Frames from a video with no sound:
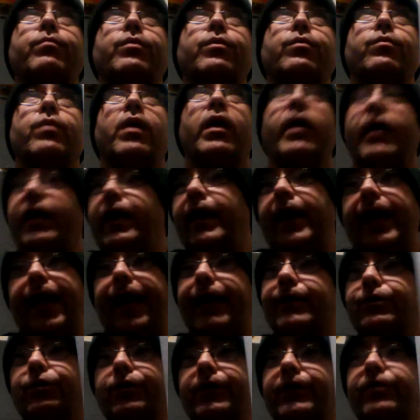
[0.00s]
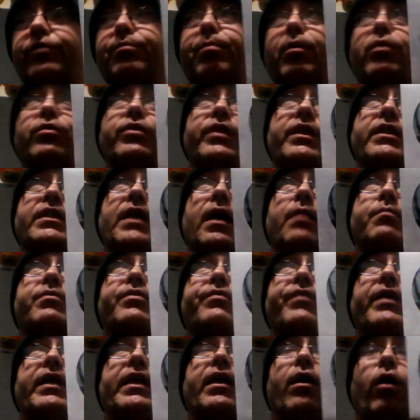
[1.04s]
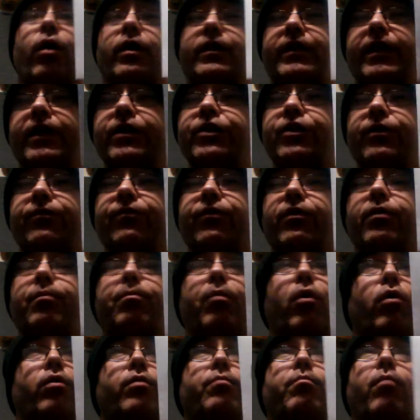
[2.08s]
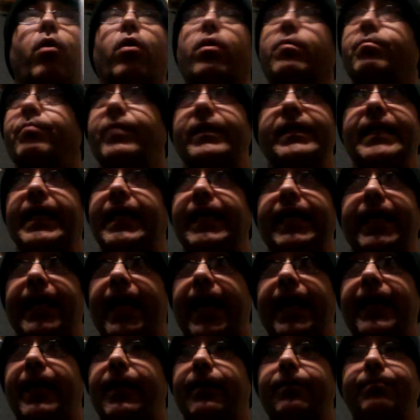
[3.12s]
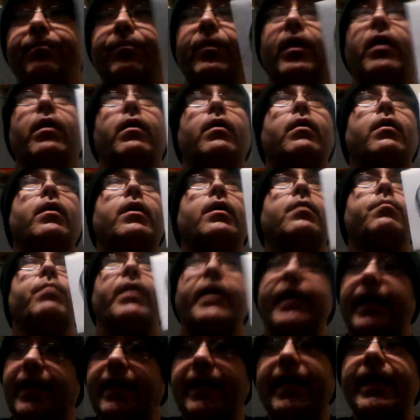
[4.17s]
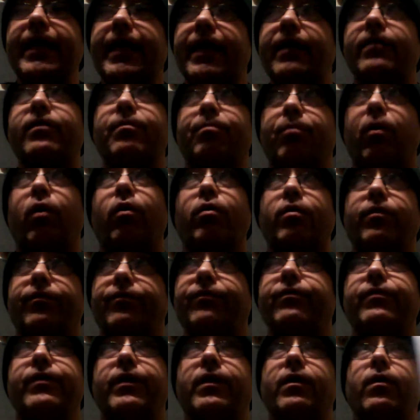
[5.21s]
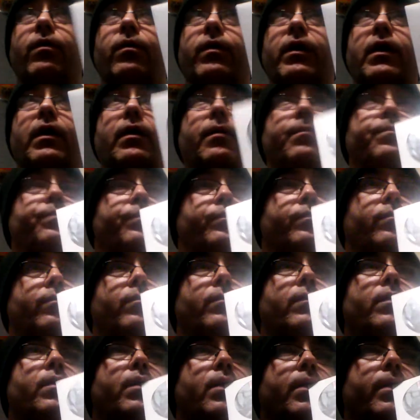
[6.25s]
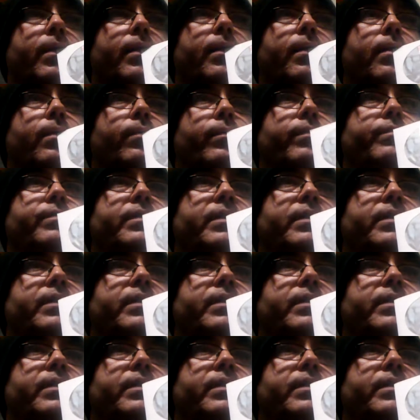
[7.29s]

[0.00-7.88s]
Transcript: Who actually supposedly Tom Savini auditioned for the part of Martin but didn't get it, but he did get the part of what